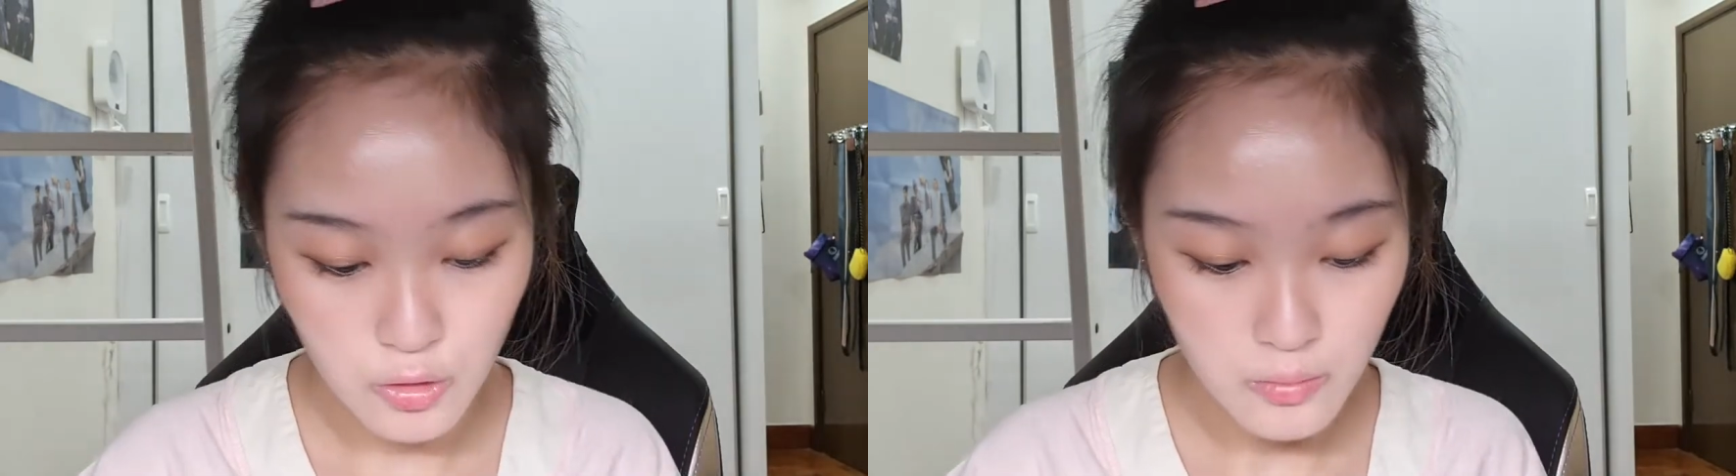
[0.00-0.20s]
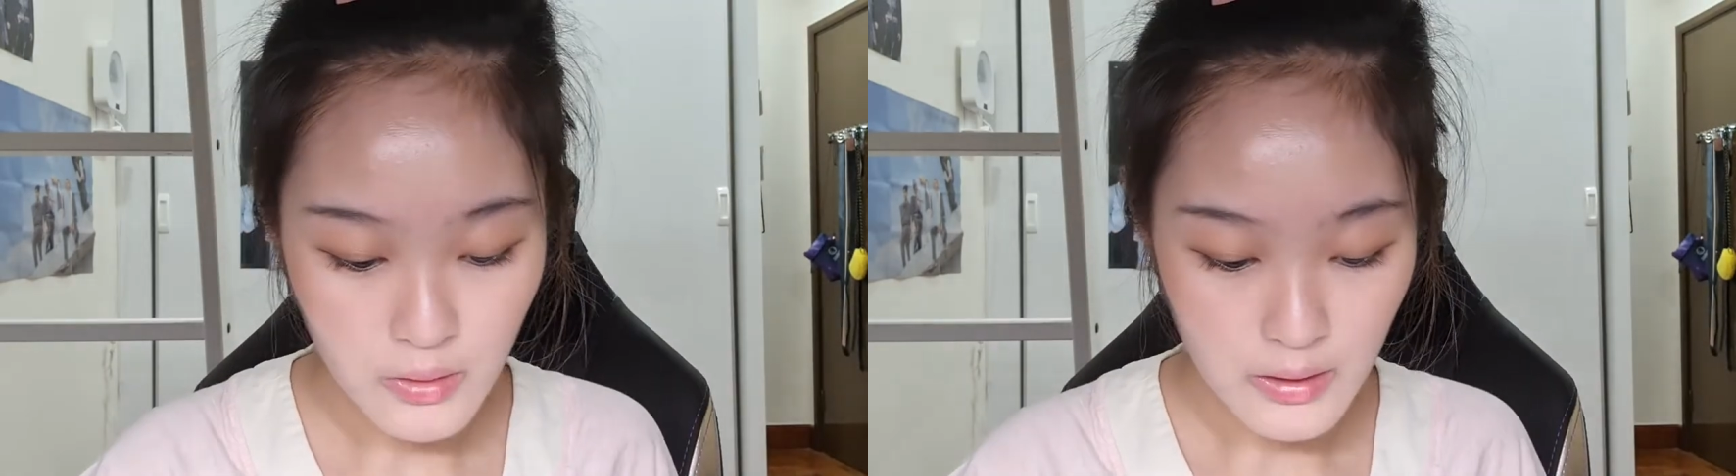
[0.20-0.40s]

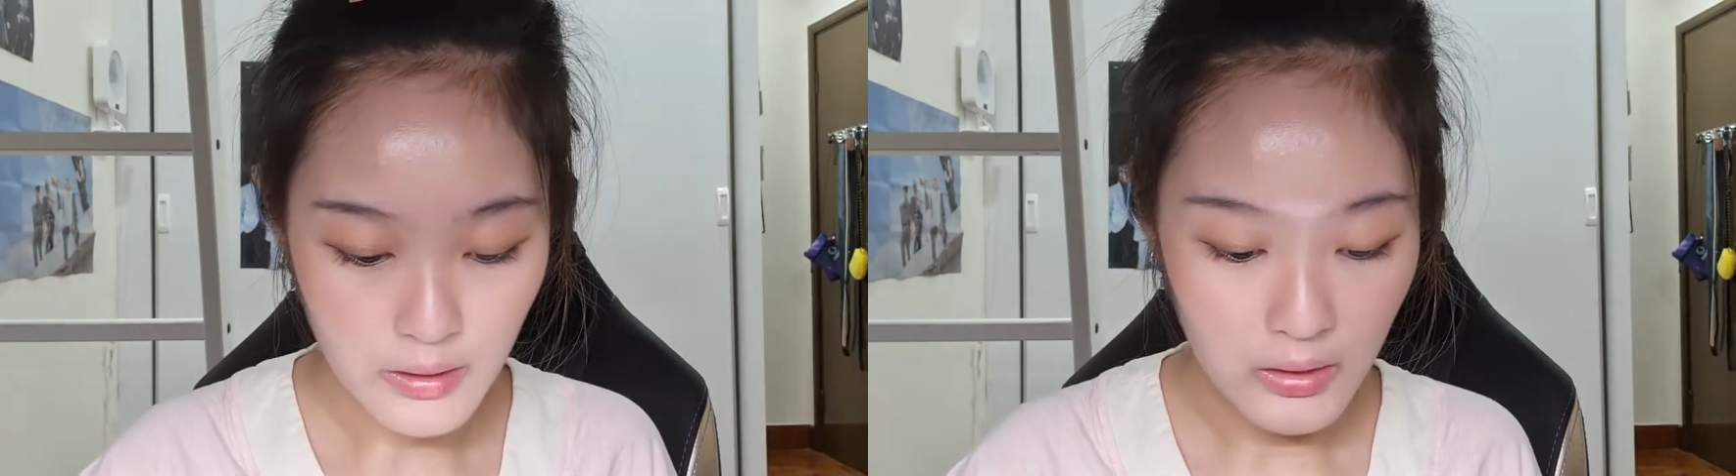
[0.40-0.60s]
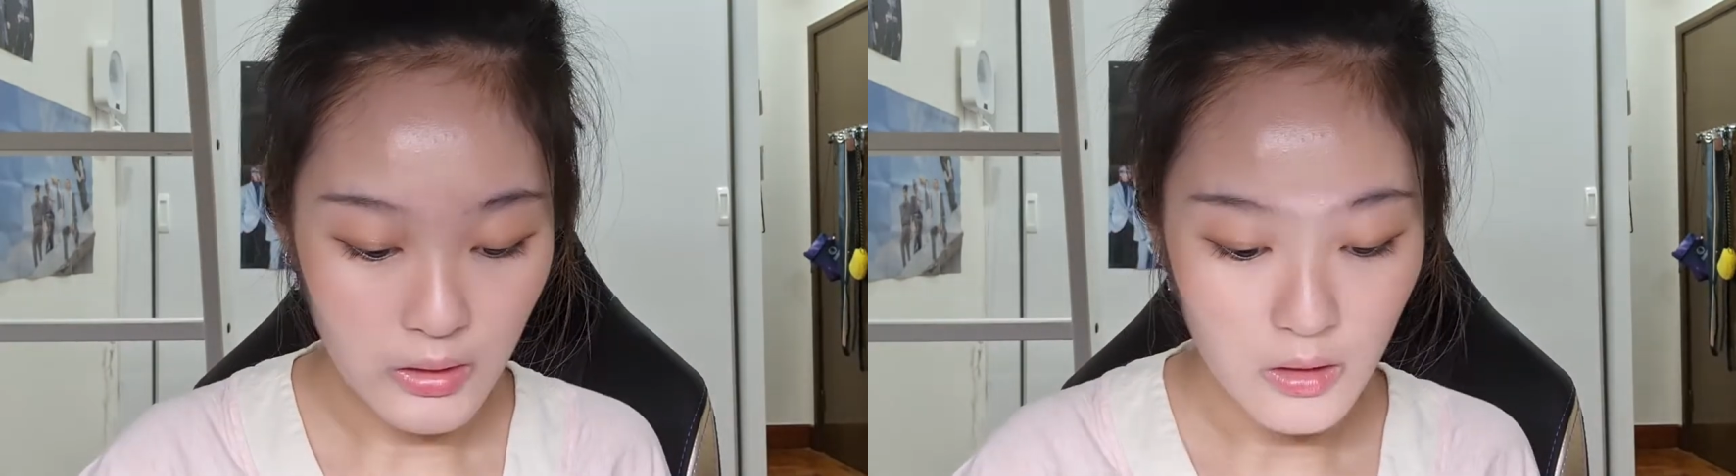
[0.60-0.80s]
my
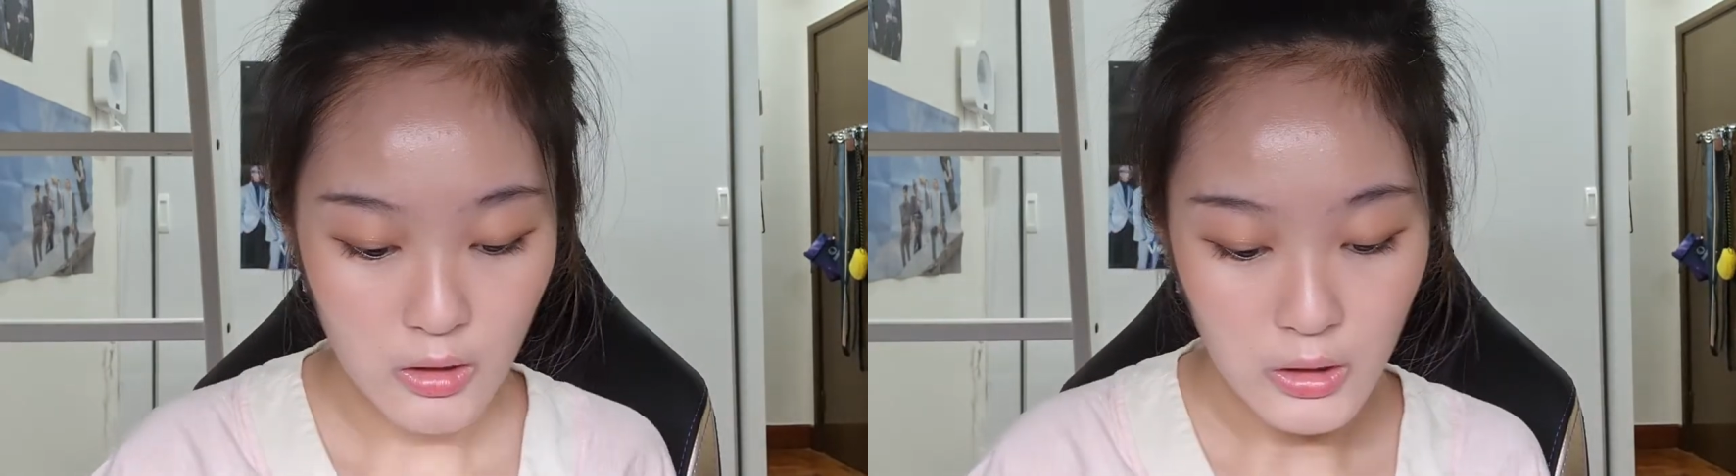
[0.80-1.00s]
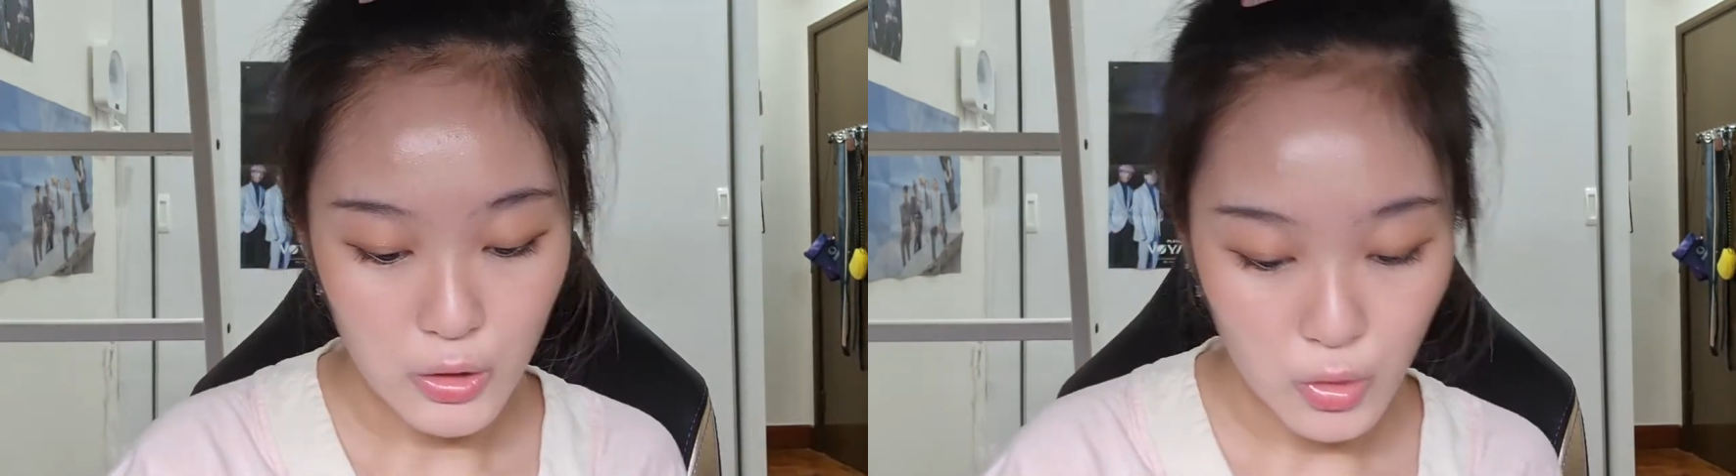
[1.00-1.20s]

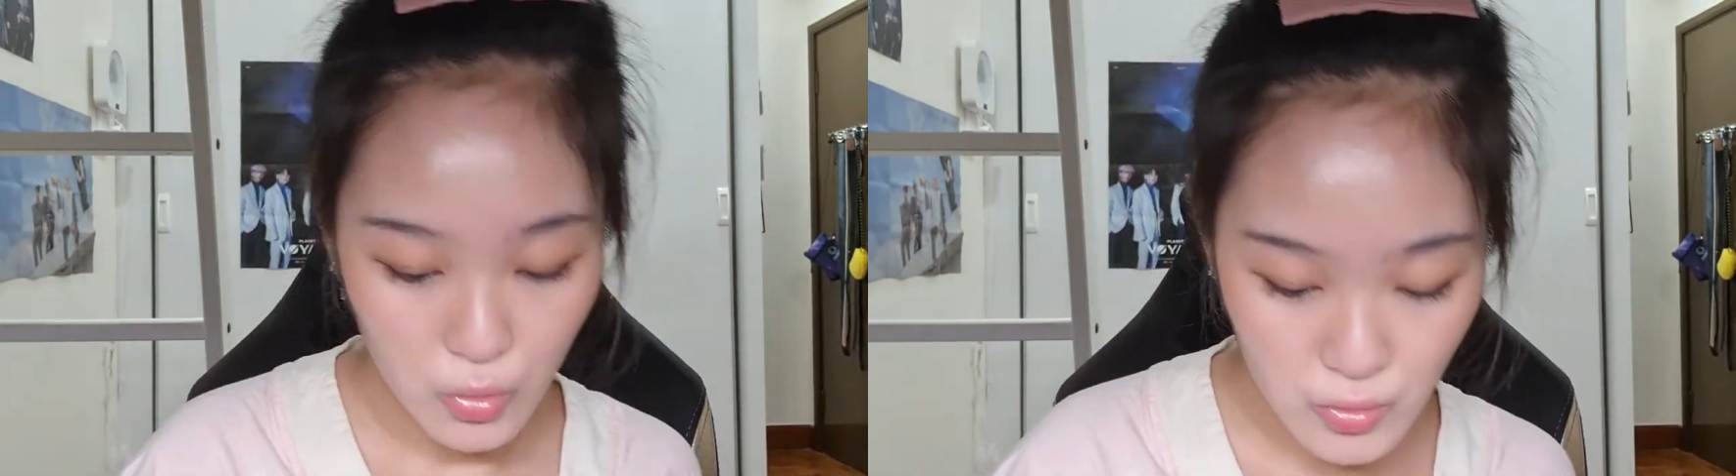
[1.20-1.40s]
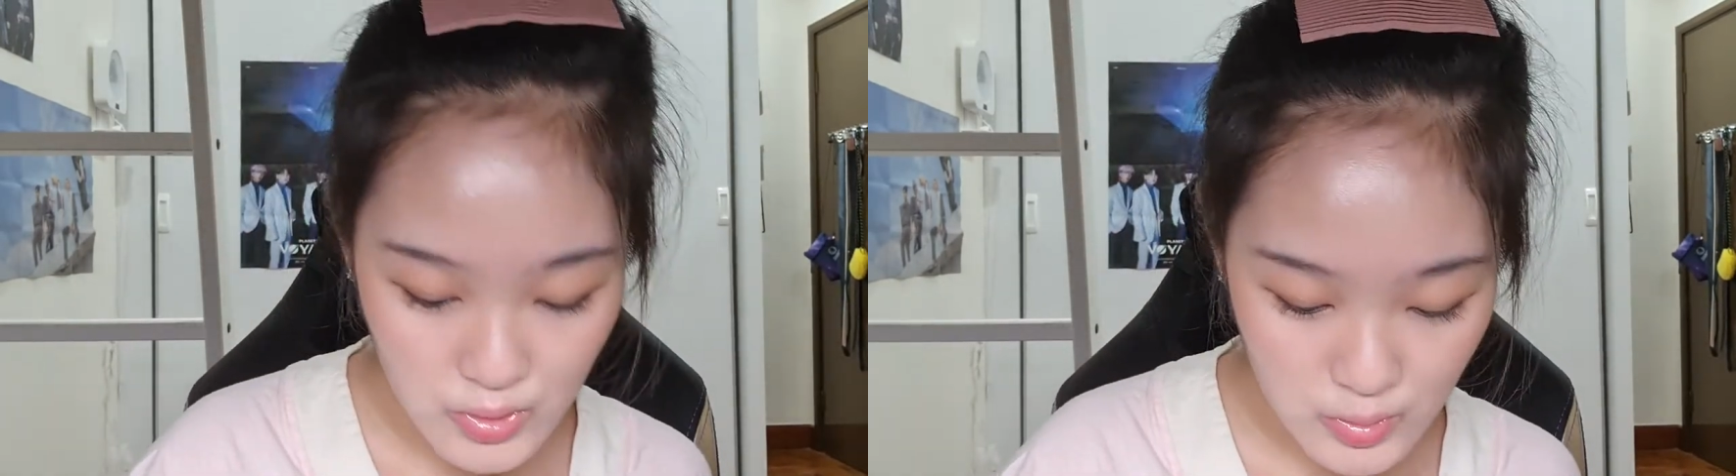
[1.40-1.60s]

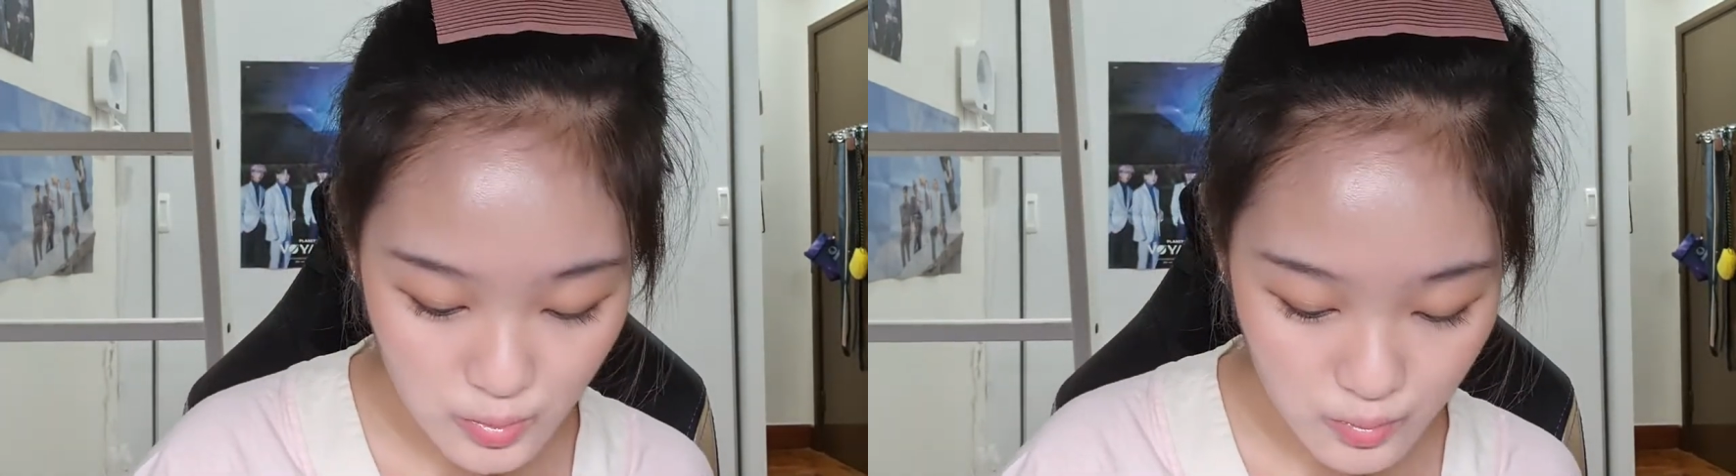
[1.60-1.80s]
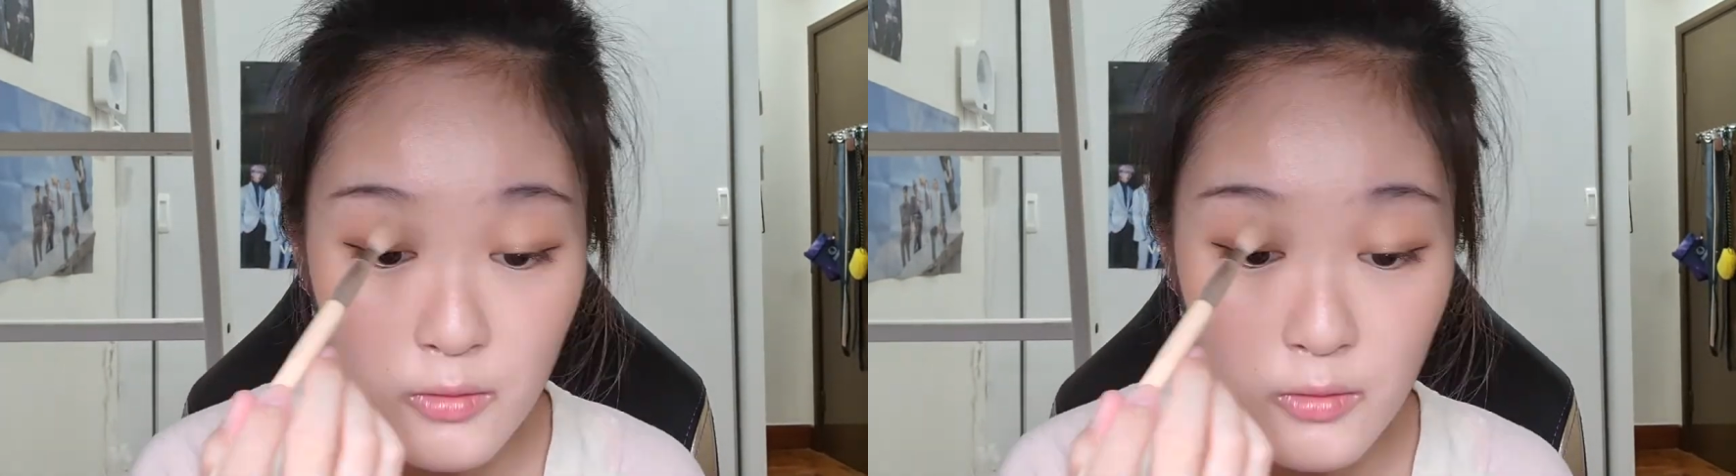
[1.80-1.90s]
nose.